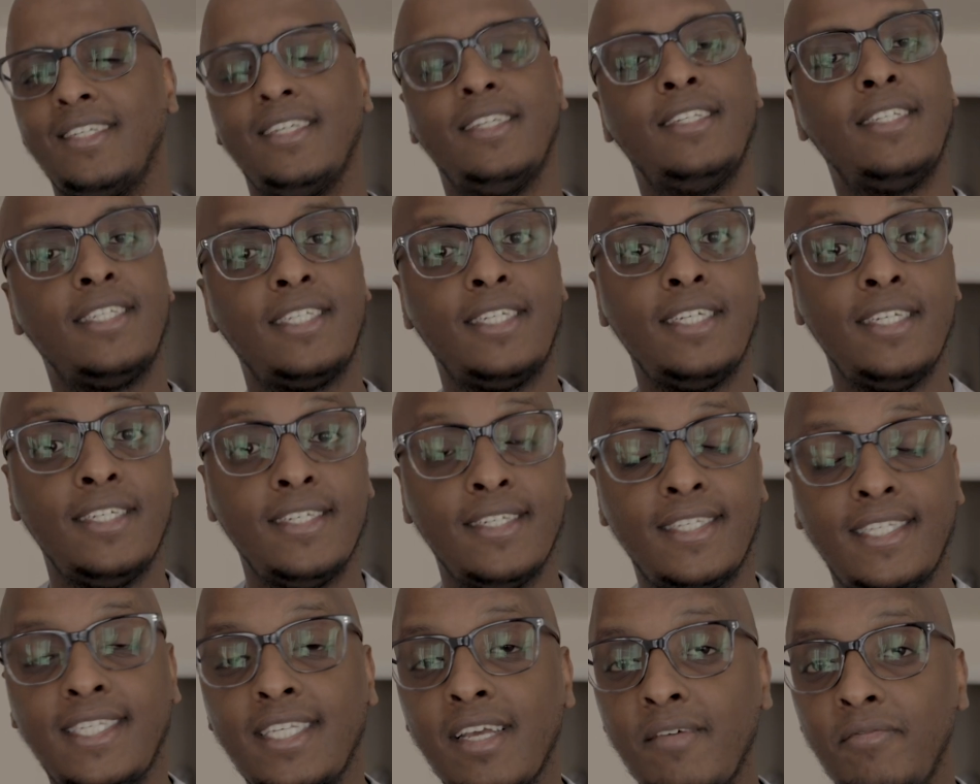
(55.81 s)
It's the
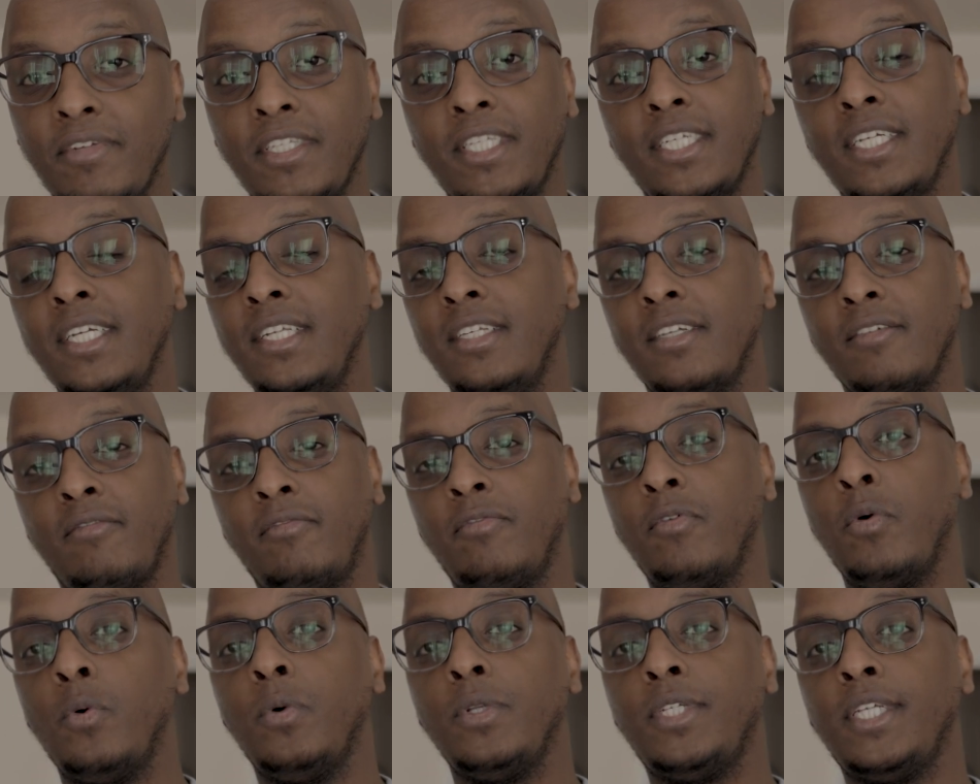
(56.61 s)

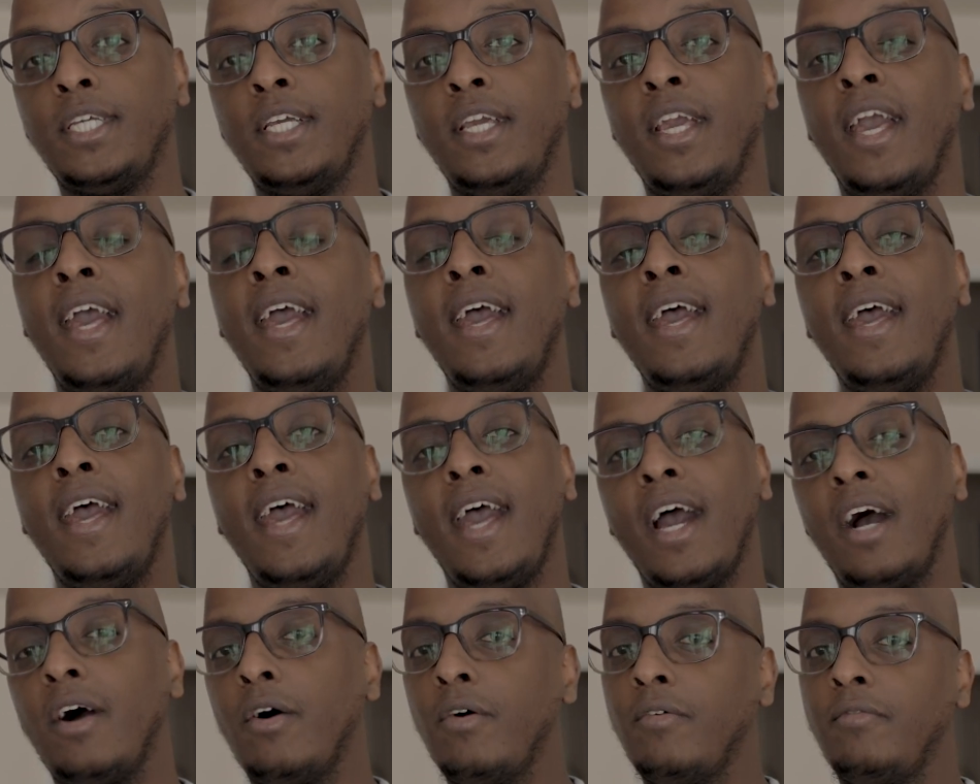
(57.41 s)
17-40
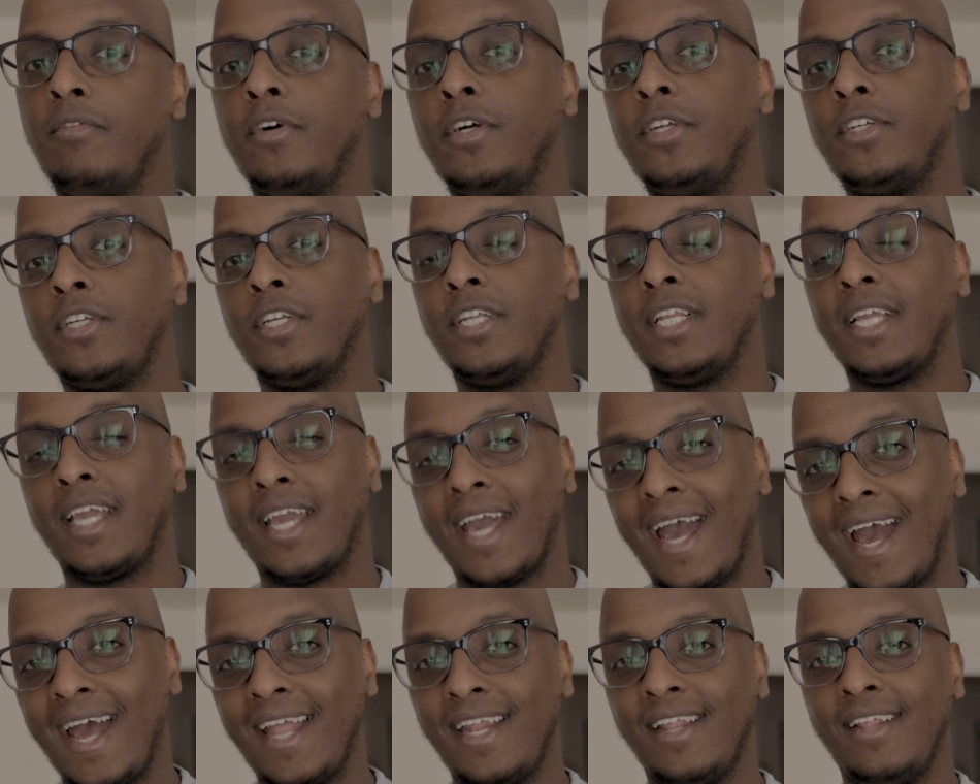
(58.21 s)
L version
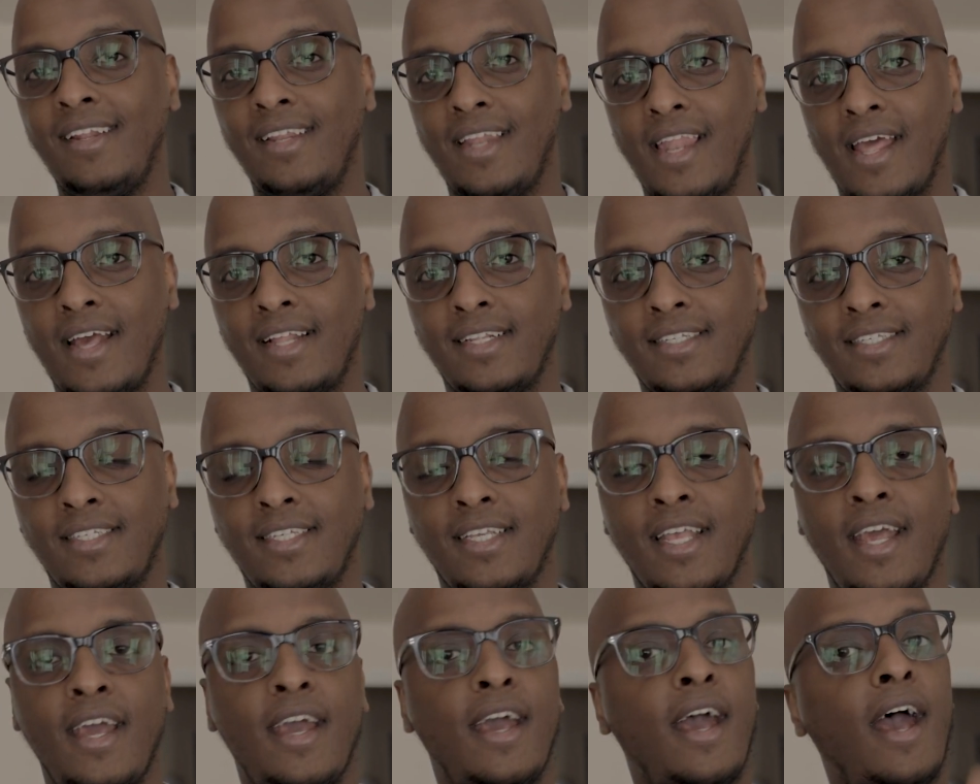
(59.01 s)
Canon
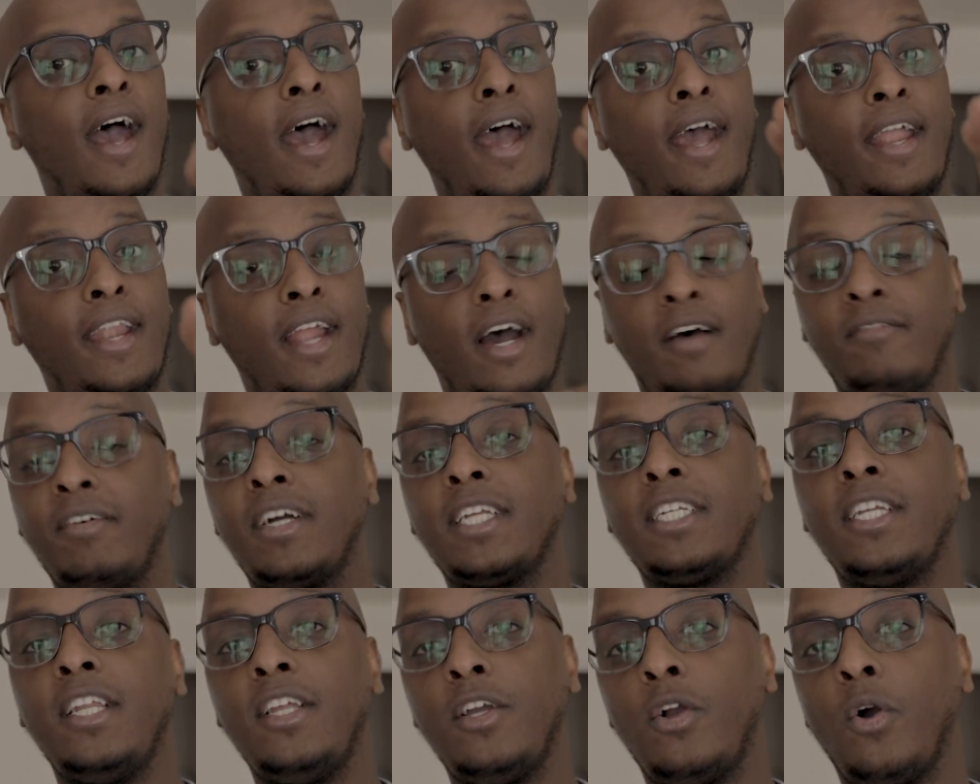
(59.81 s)
lens, and I've
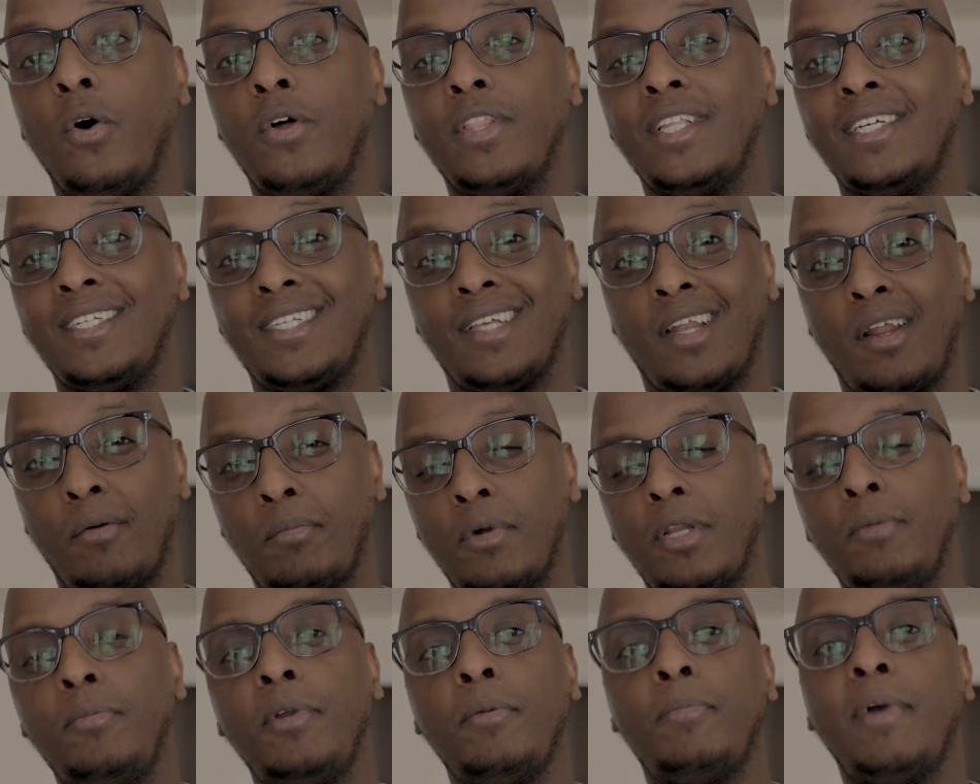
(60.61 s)
actually got this, and I'm
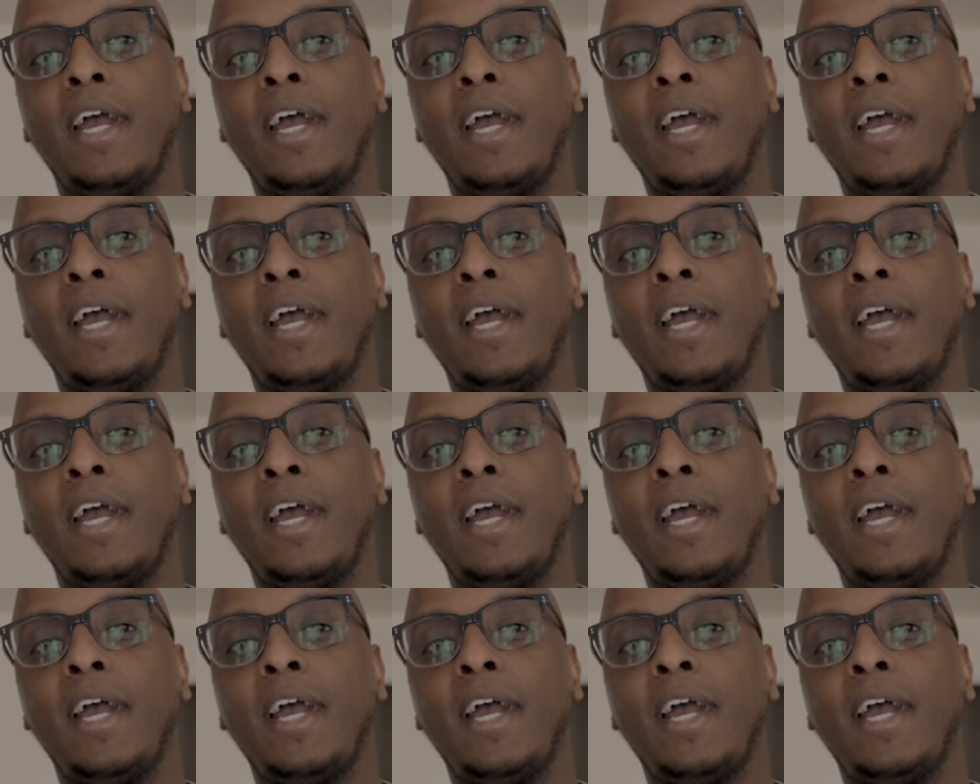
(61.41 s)
going to be